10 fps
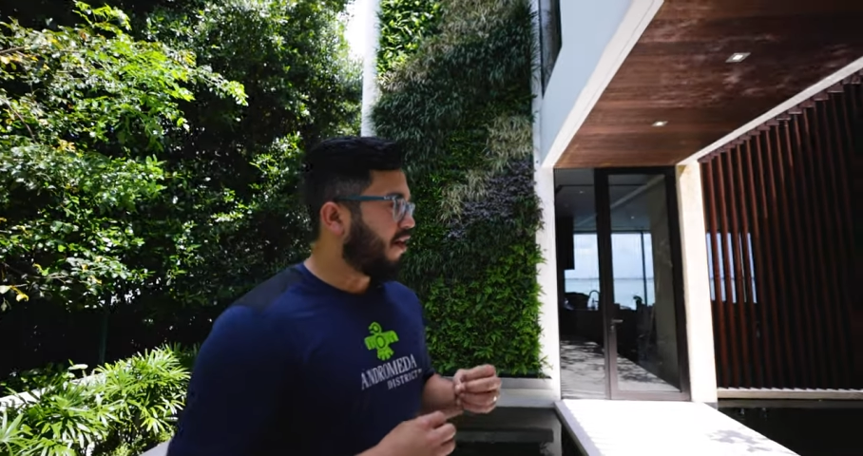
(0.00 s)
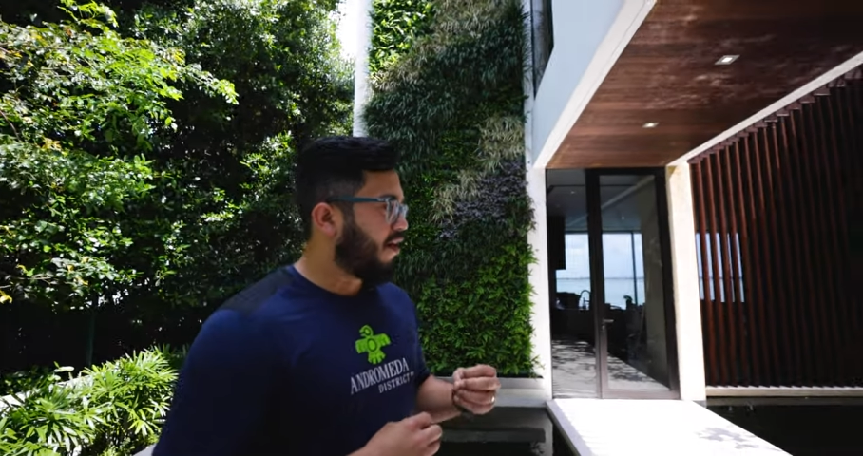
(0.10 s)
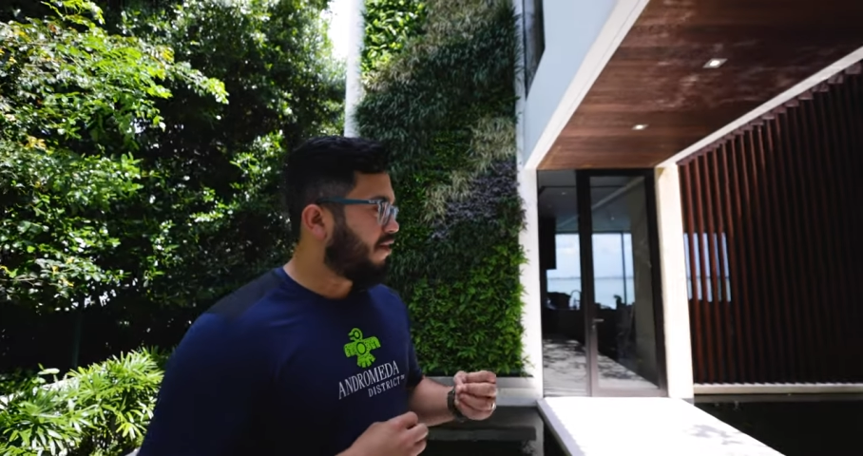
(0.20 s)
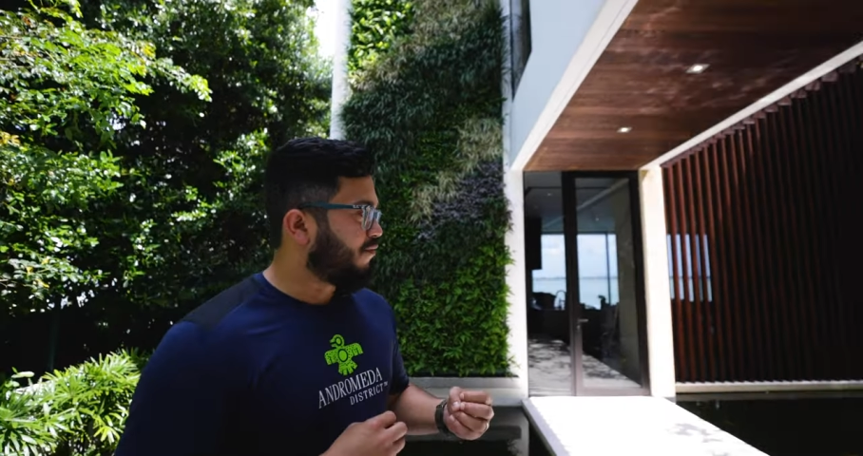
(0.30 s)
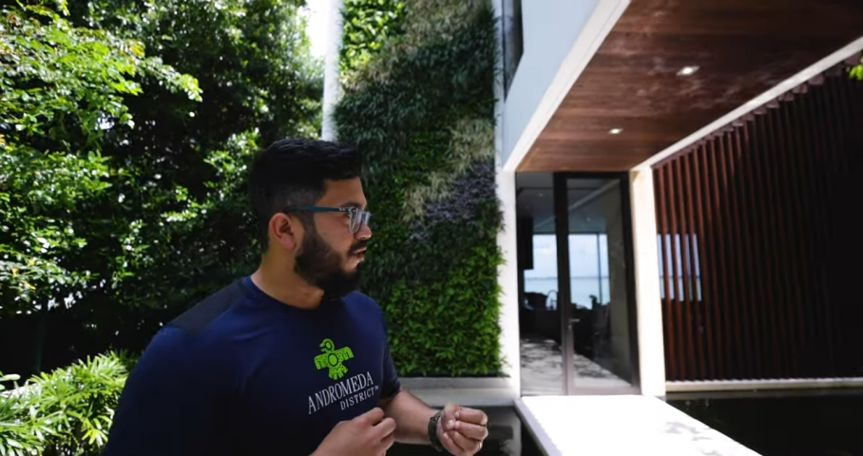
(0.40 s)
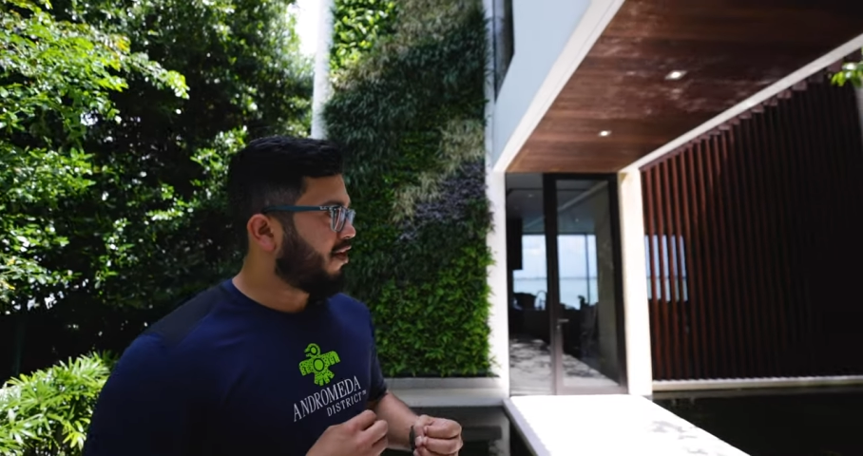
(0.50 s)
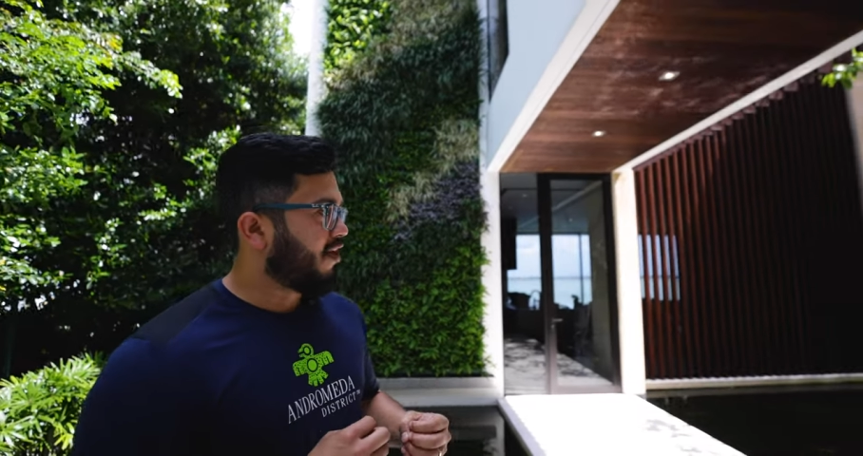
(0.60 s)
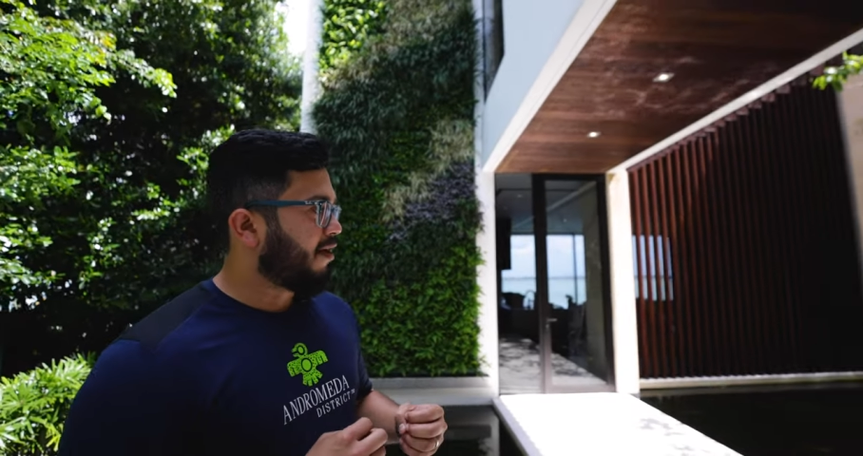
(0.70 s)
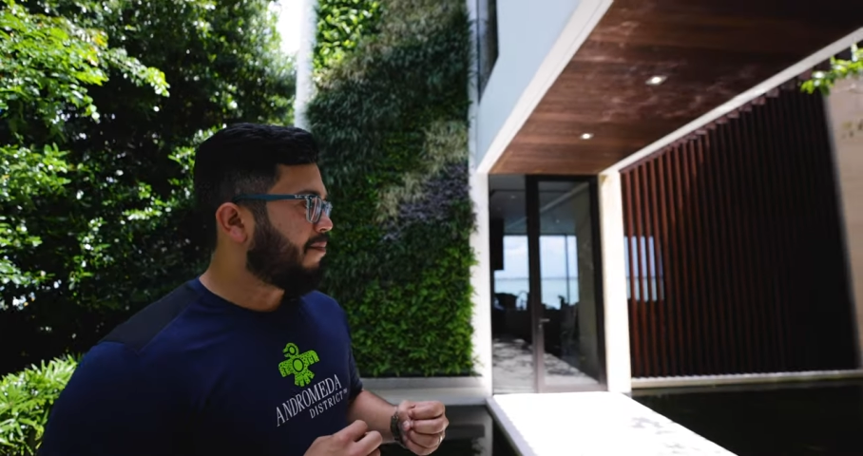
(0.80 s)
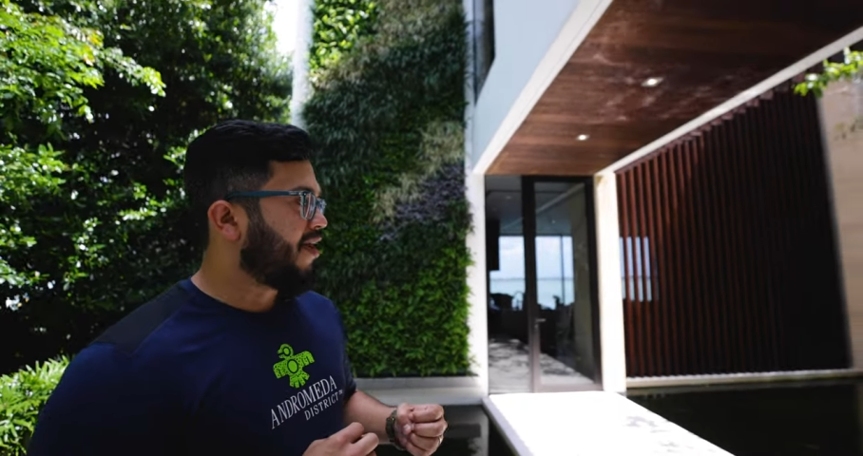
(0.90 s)
that are
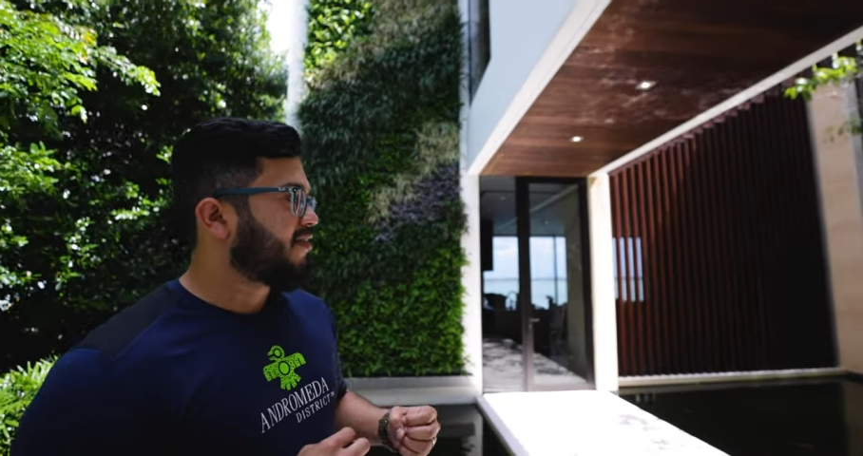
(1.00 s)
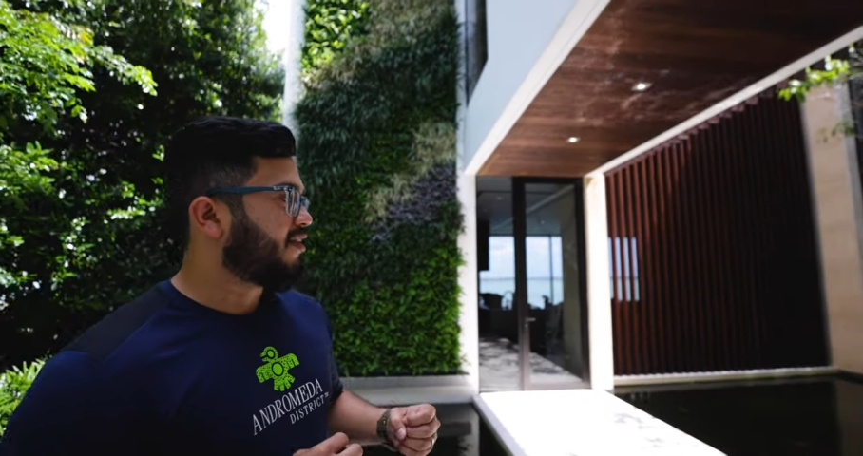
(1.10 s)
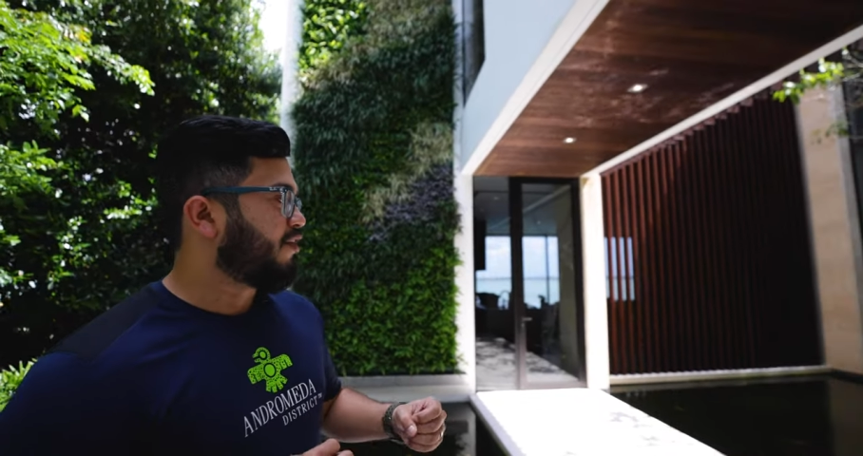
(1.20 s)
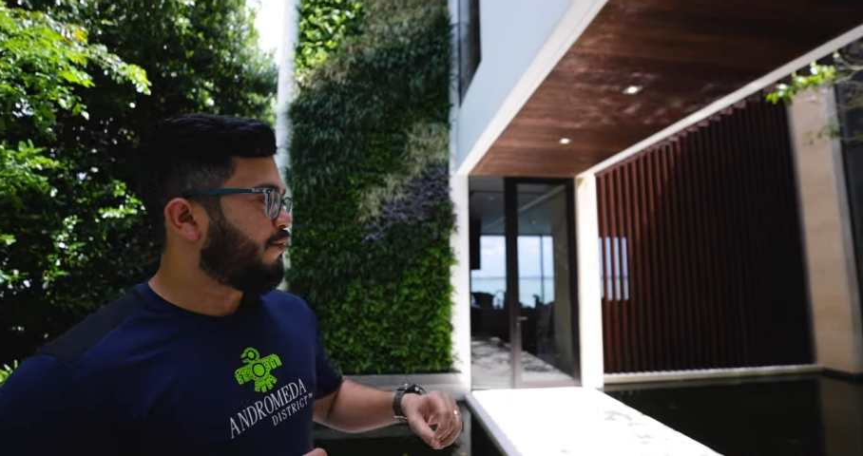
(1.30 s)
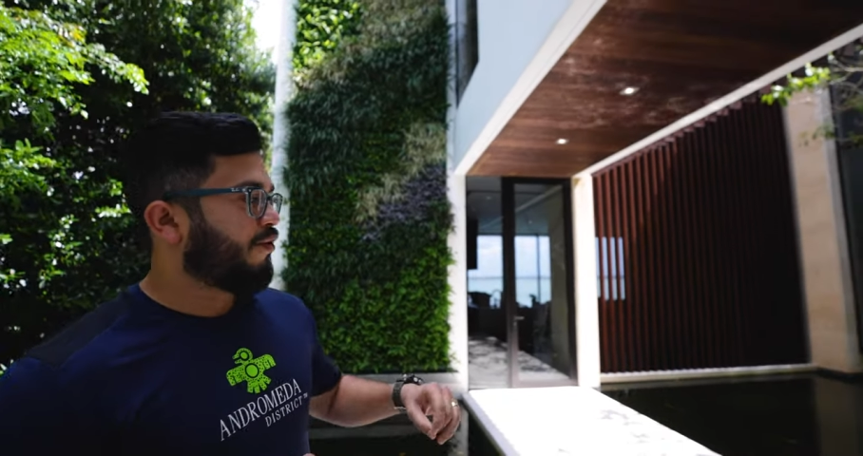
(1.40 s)
really amazing.